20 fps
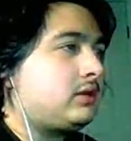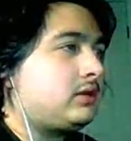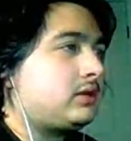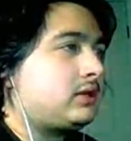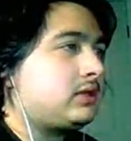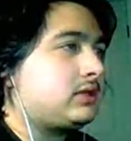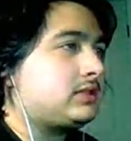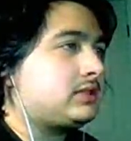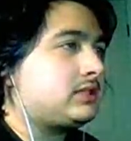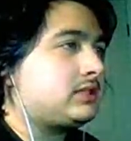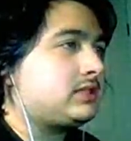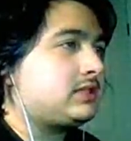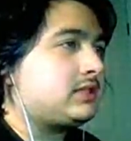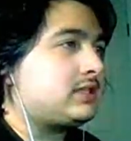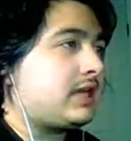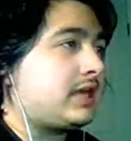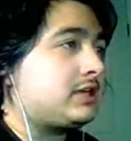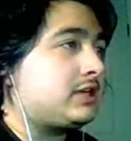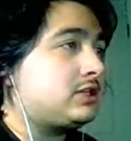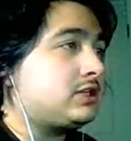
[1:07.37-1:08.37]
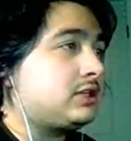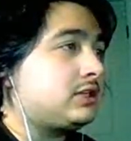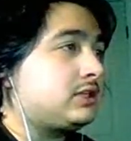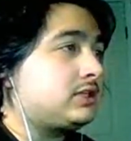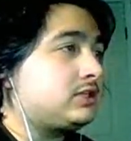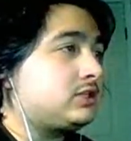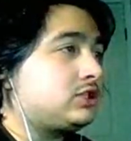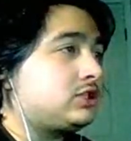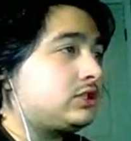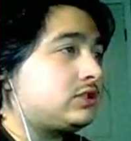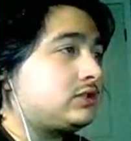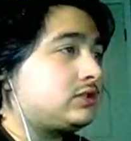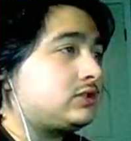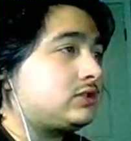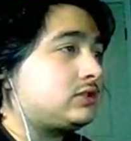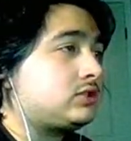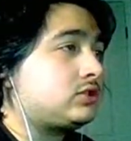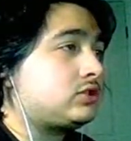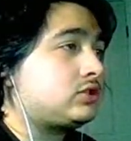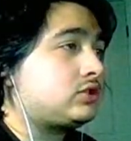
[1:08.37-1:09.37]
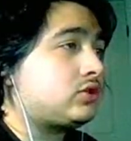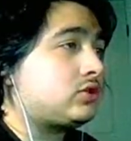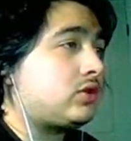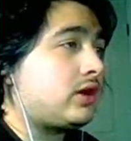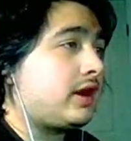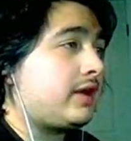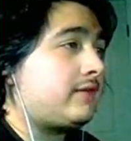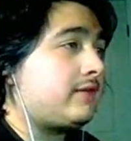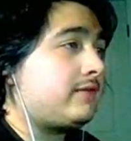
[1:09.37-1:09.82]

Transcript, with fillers: because this engine is just straight